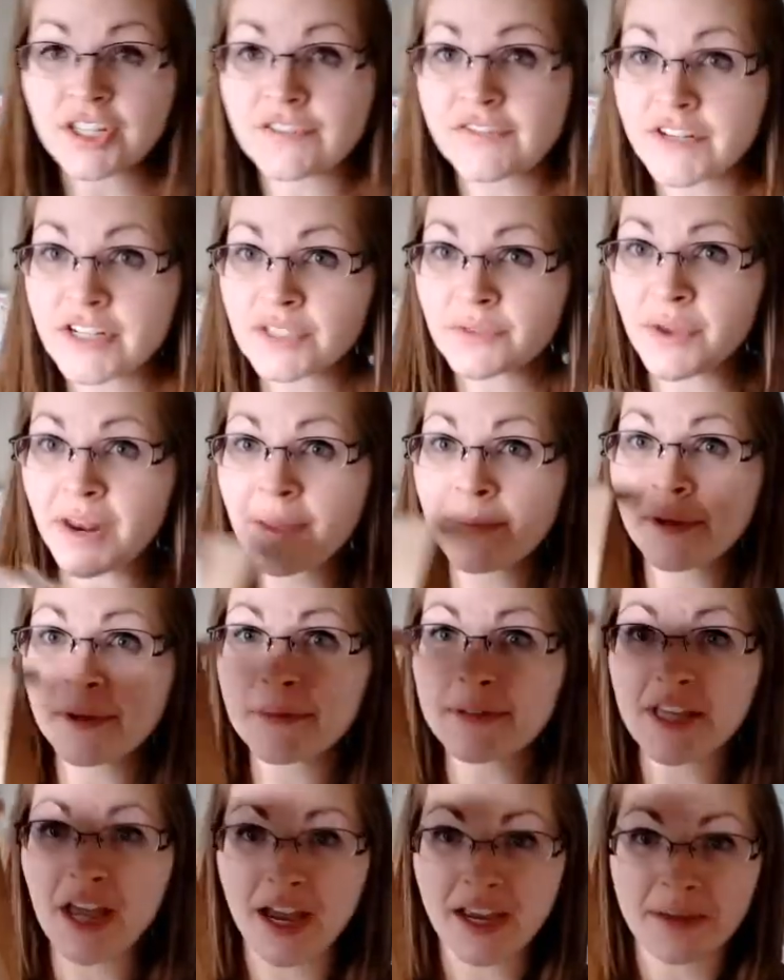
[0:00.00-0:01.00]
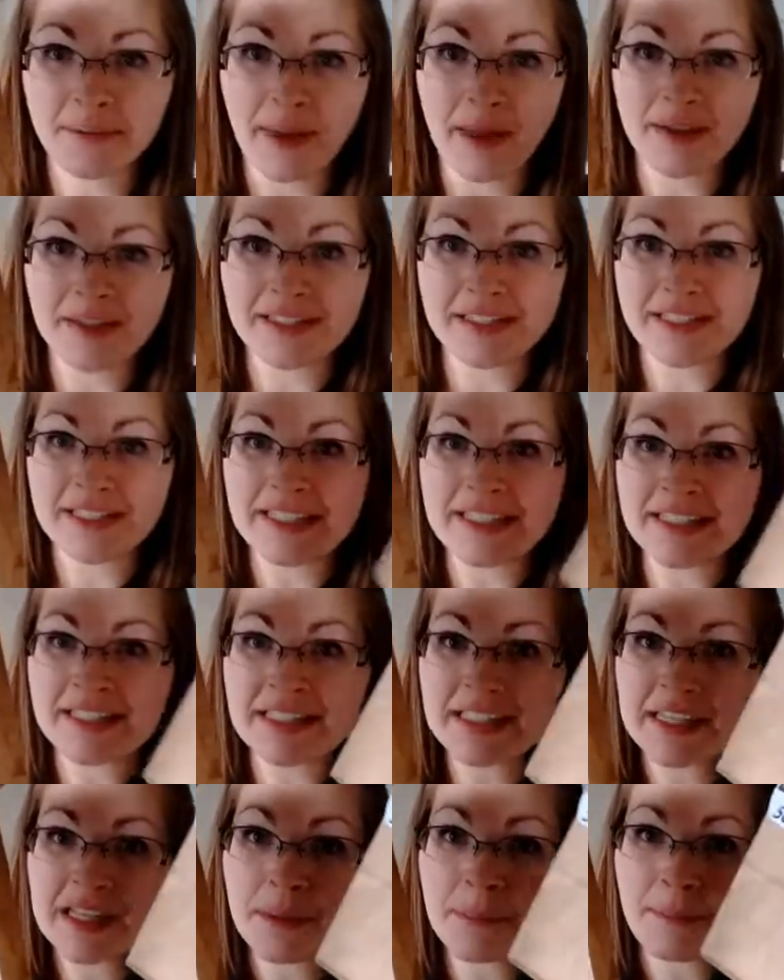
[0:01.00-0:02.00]
the first one I'm going to be talking about is these
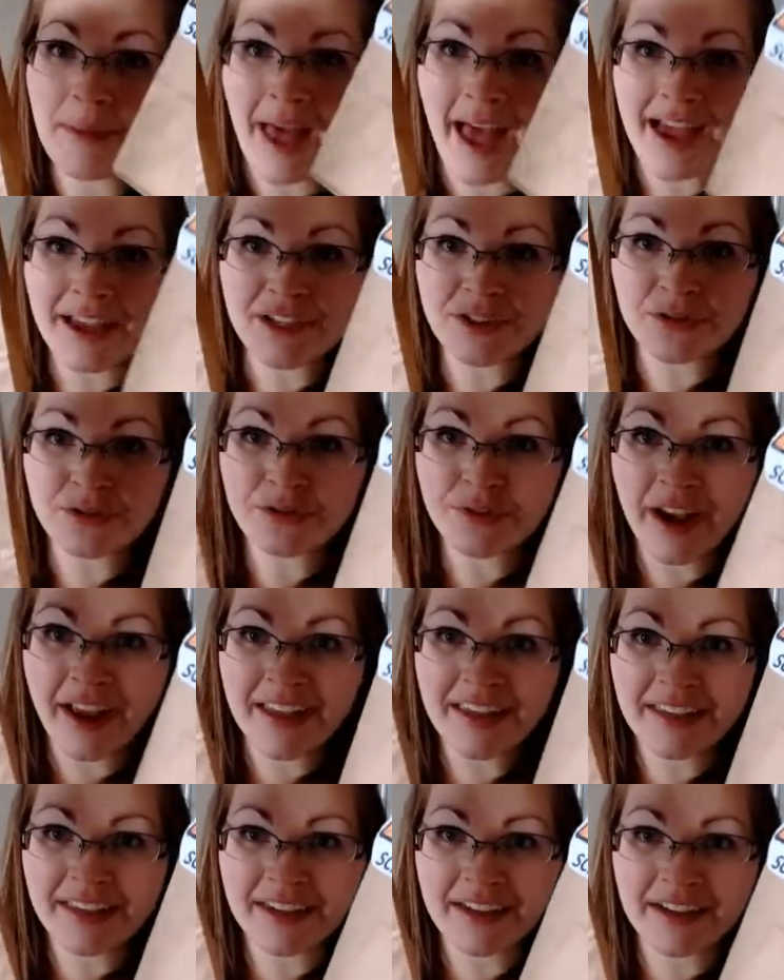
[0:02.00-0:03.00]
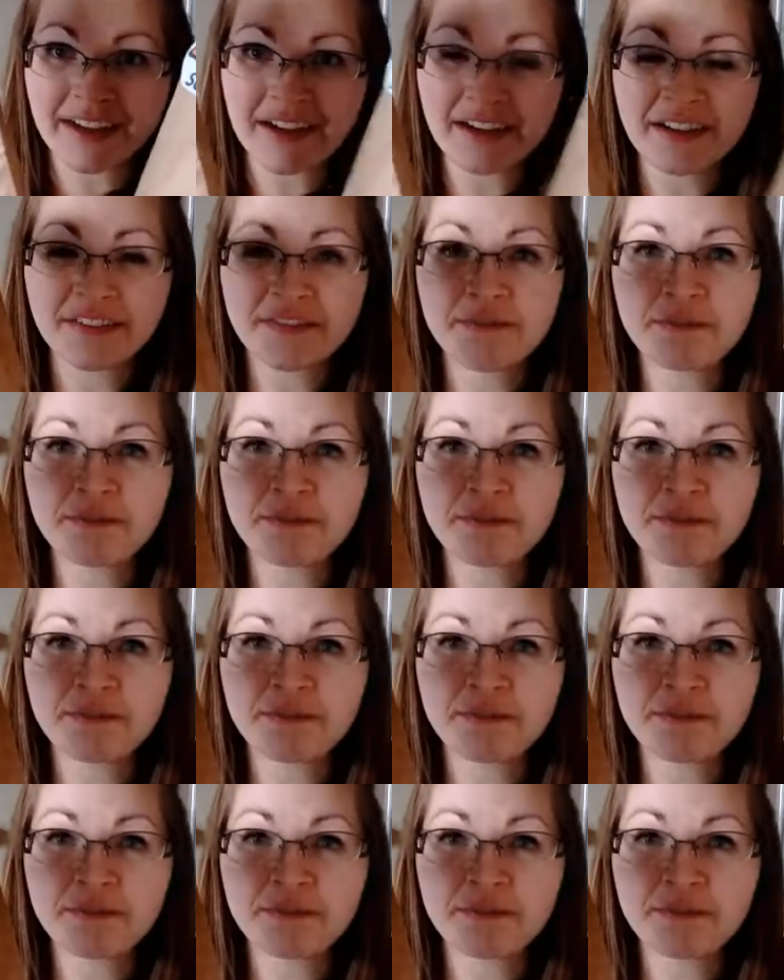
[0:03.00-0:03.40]
little bags right here.